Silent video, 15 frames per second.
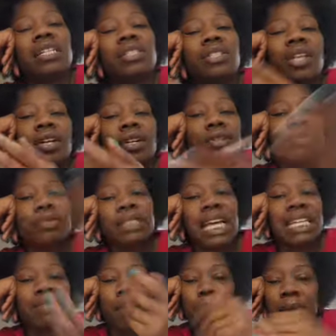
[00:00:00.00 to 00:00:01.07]
So
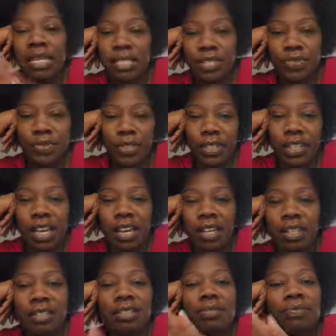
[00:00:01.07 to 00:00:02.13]
that's my message for today.
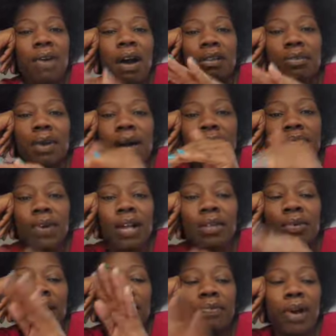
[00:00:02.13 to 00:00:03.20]
Follow up,
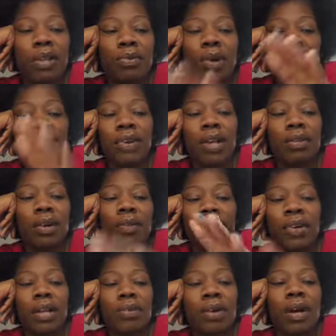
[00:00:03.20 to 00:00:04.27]
follow up, follow up, follow up,
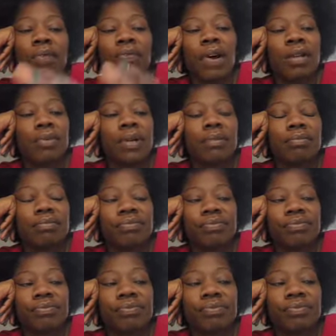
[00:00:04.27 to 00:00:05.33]
follow up, follow up.
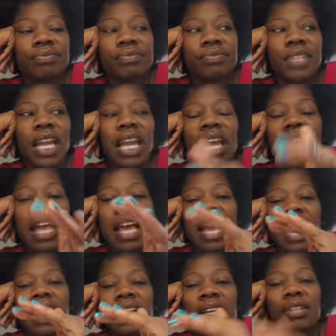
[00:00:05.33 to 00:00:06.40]

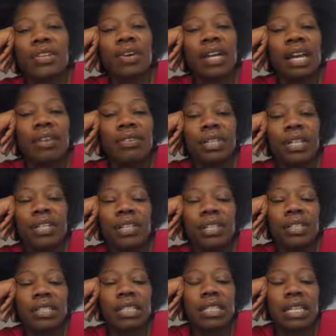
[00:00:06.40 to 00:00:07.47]
And I know I got on here
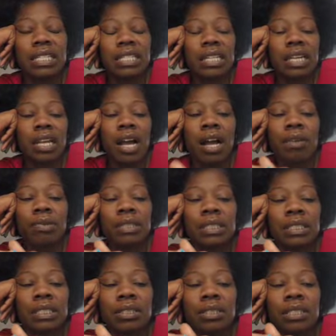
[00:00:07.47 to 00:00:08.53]
early and I said I
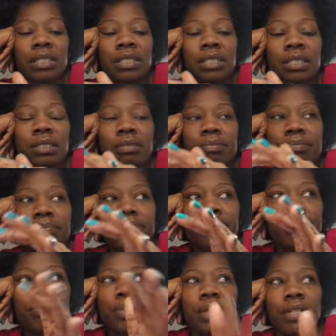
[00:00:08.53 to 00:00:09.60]

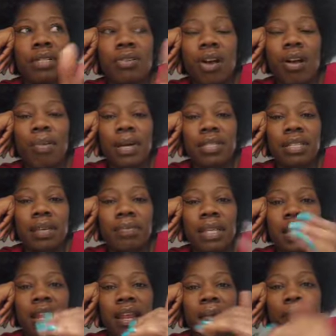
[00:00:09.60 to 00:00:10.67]
wanted to talk about something
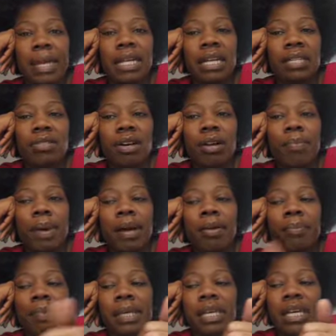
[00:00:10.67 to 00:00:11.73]
that I may not talk
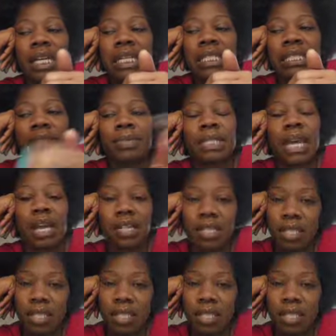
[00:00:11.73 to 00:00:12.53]
about because it was kind of